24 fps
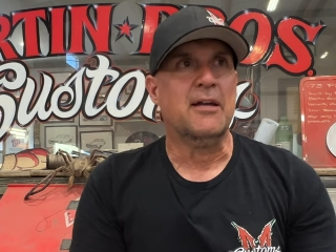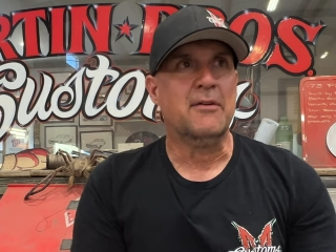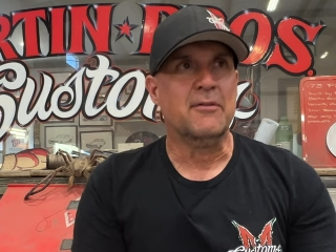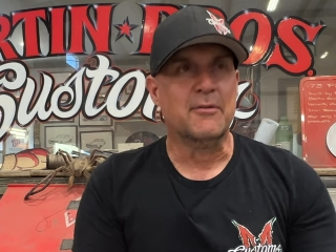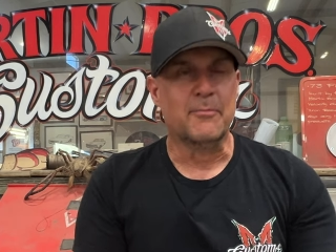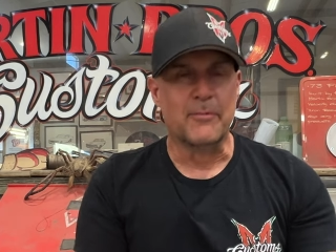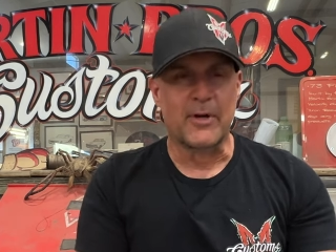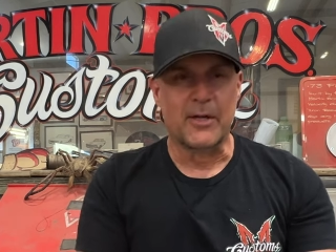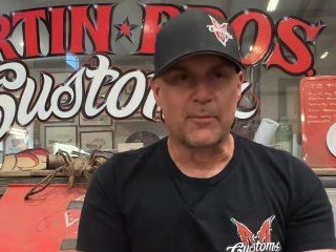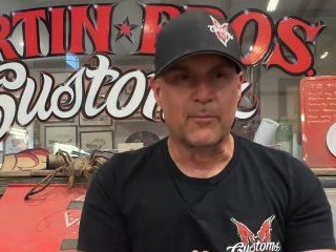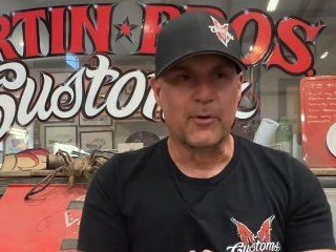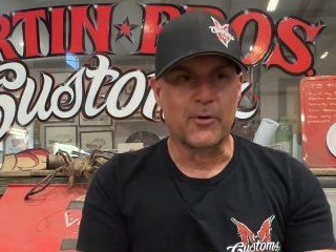even
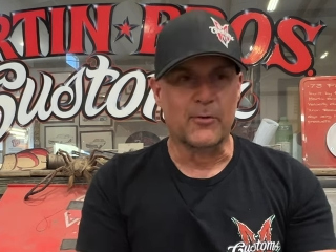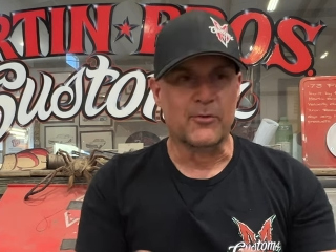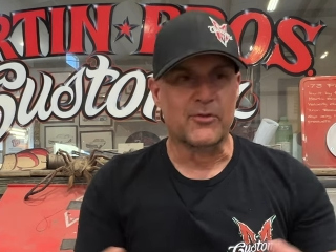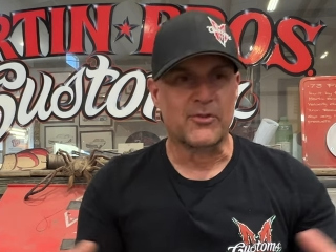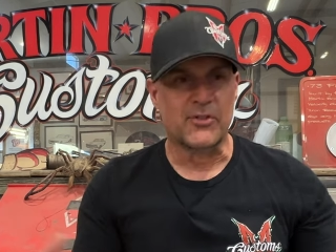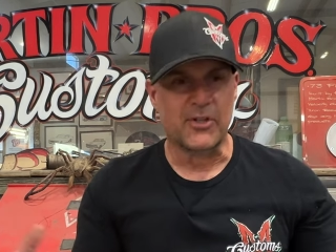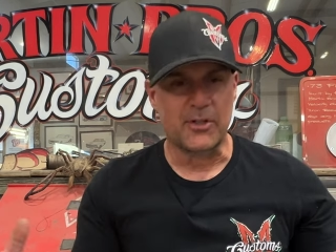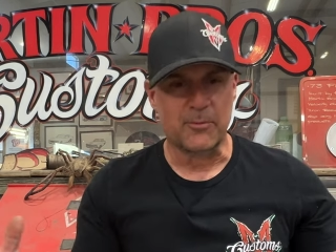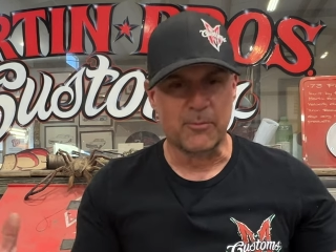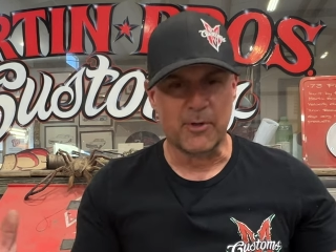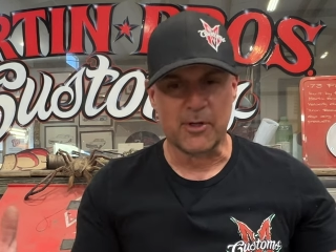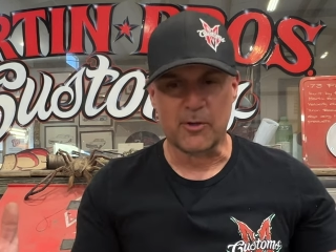made my own
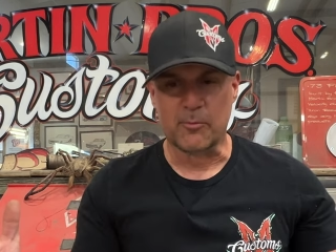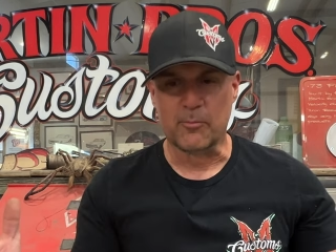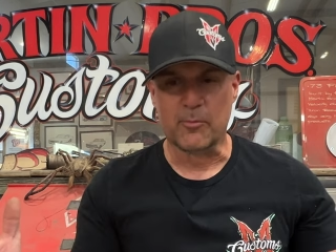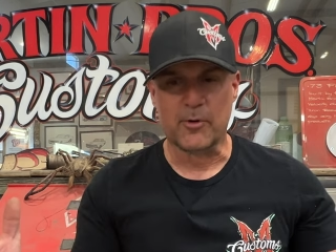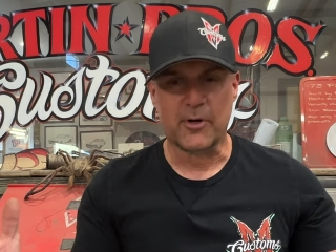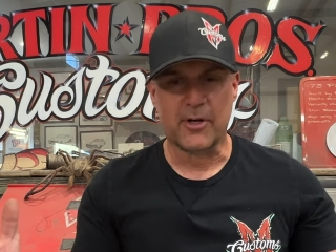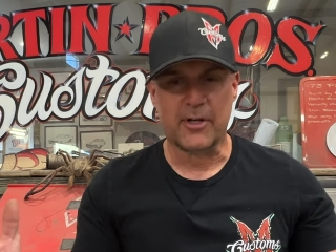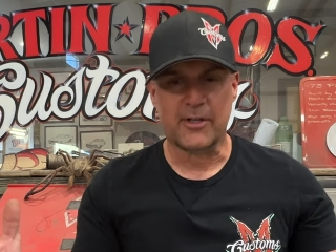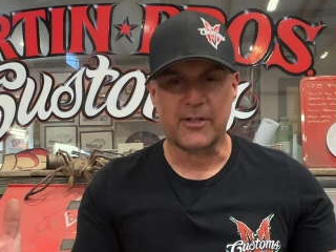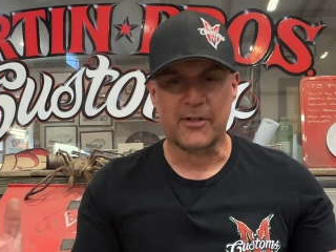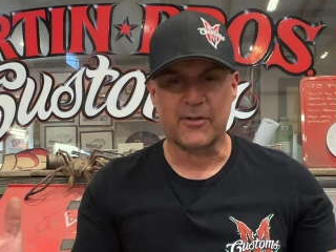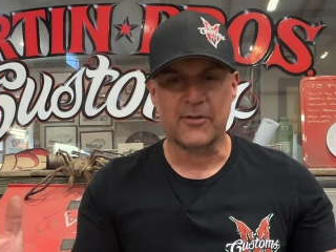sheet metal
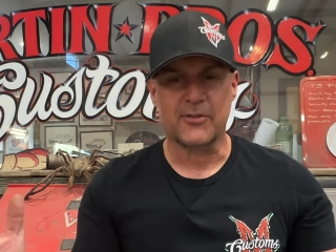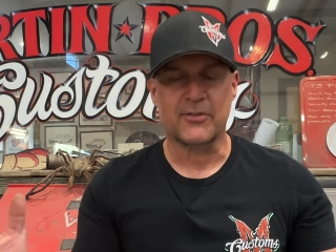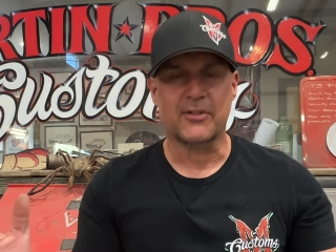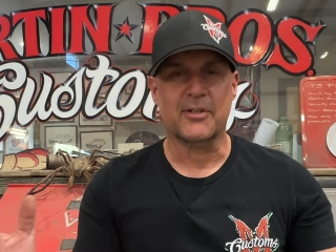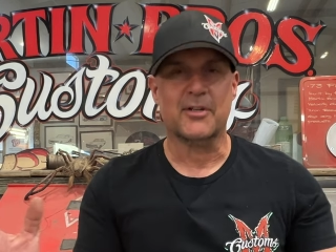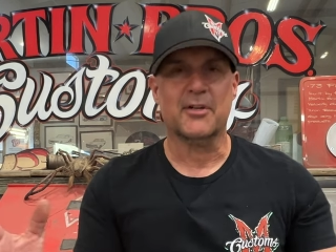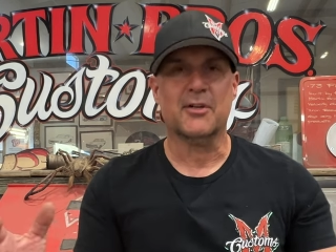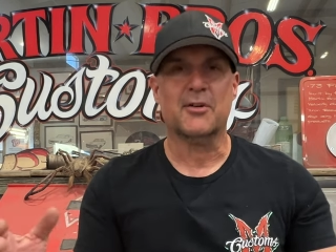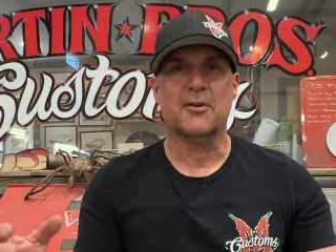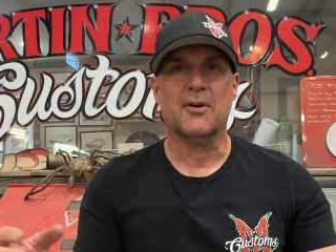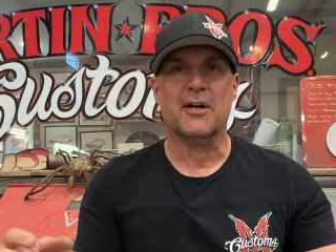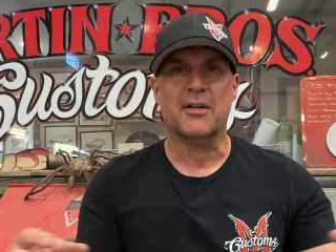brake years
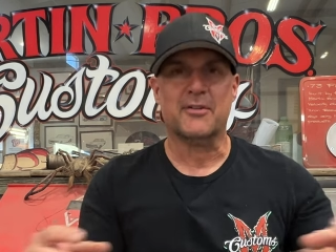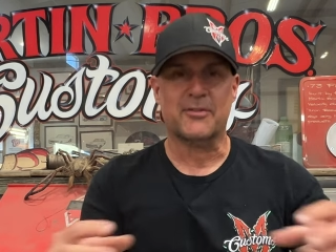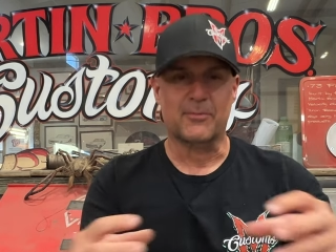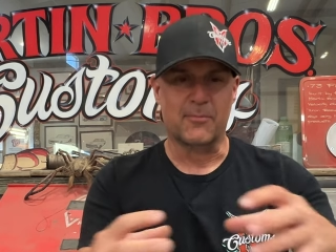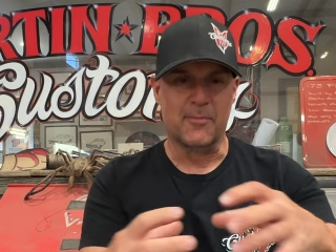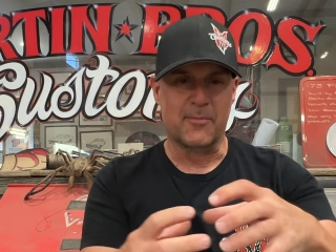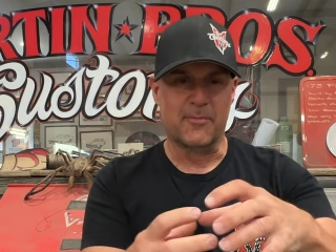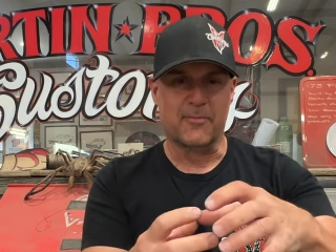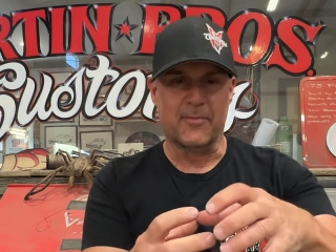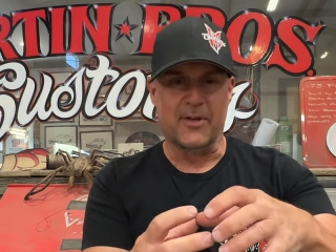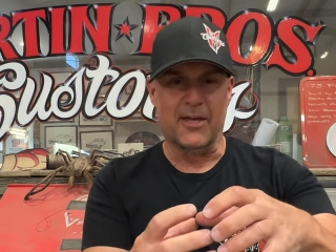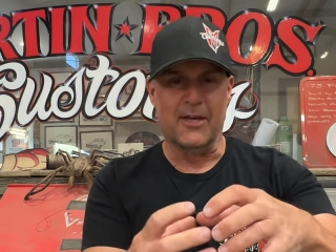ago out of some
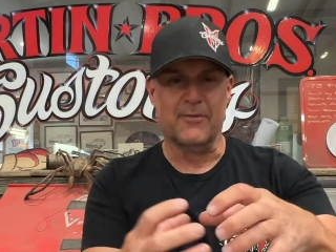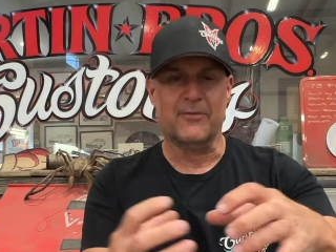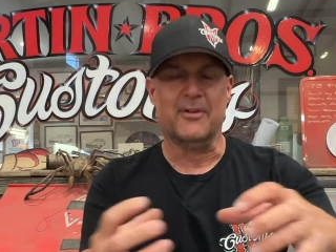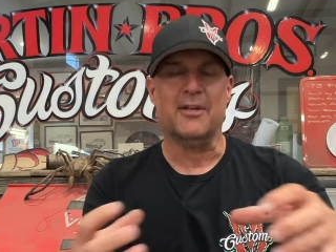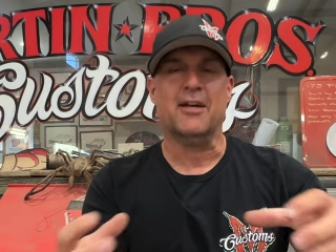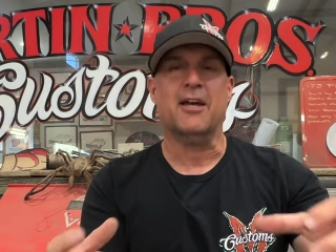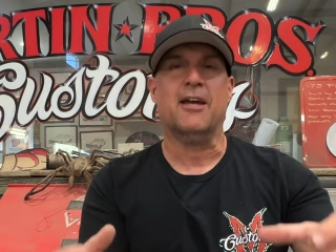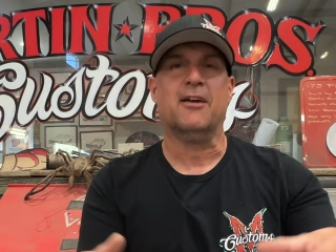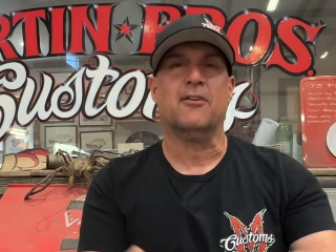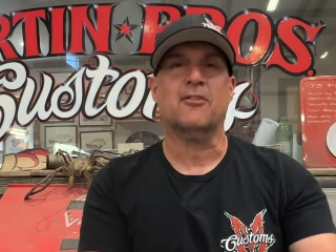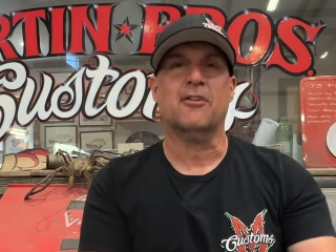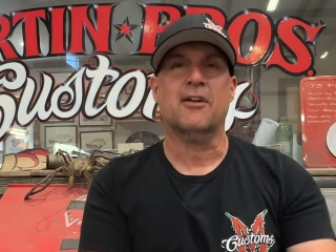heavy
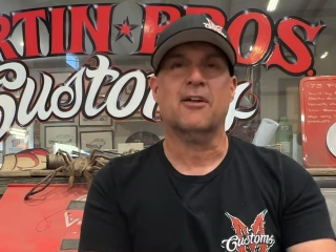angle